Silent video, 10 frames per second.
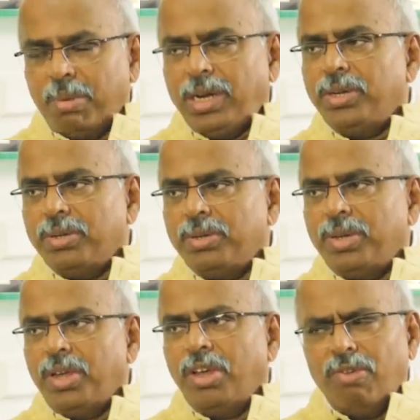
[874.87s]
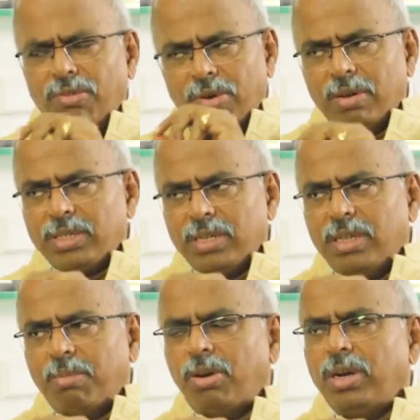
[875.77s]
Mind you, 4 hours
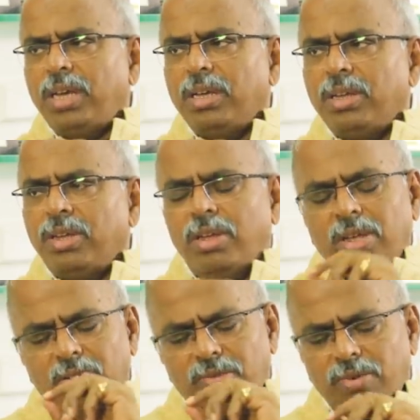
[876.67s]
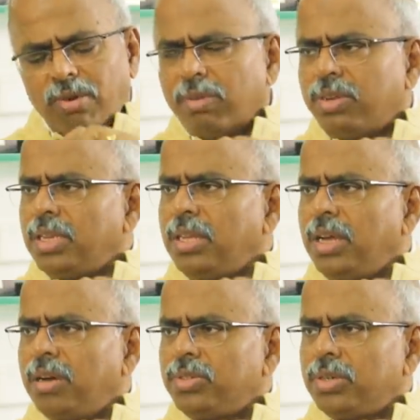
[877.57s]
in the morning, 4 hours in
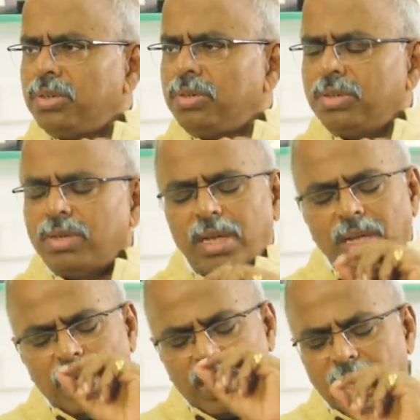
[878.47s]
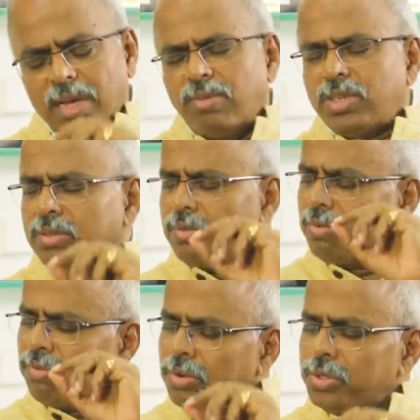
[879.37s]
the afternoon, I was
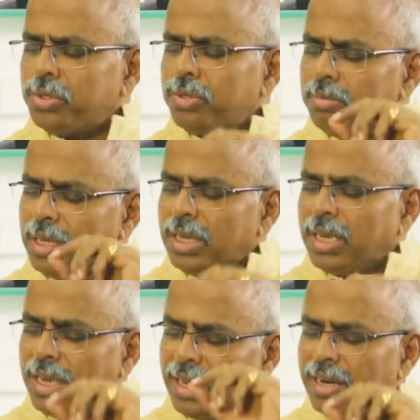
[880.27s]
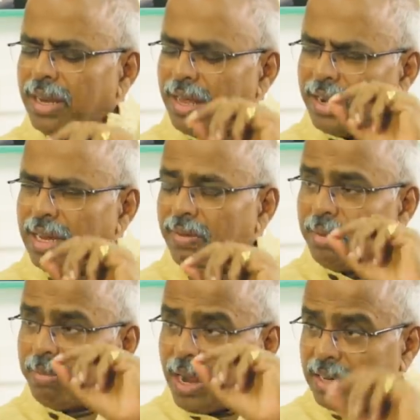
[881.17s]
forced to be in a
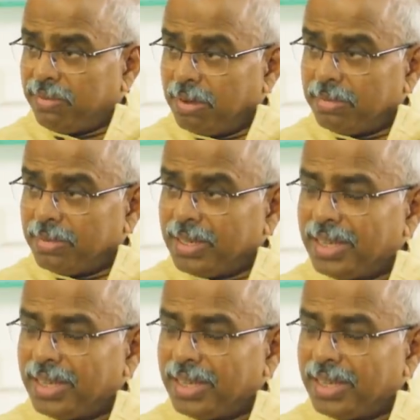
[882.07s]
railway platform.